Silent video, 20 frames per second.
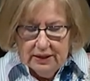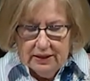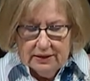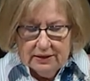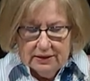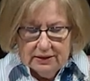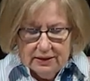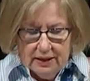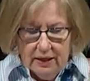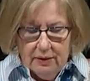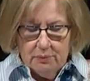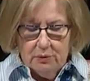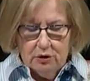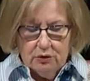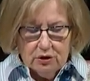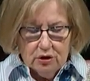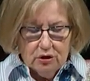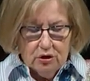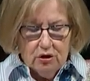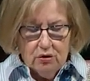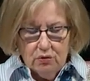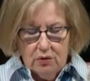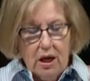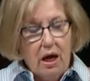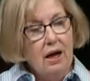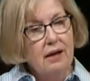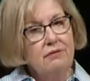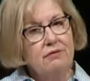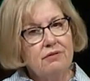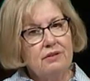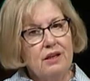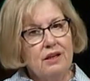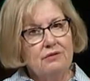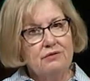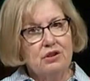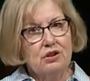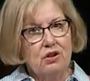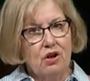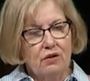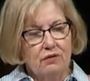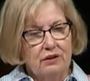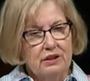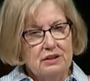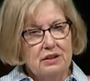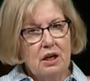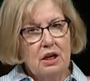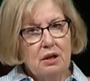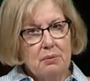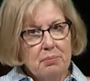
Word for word: in Samuel's new life of service.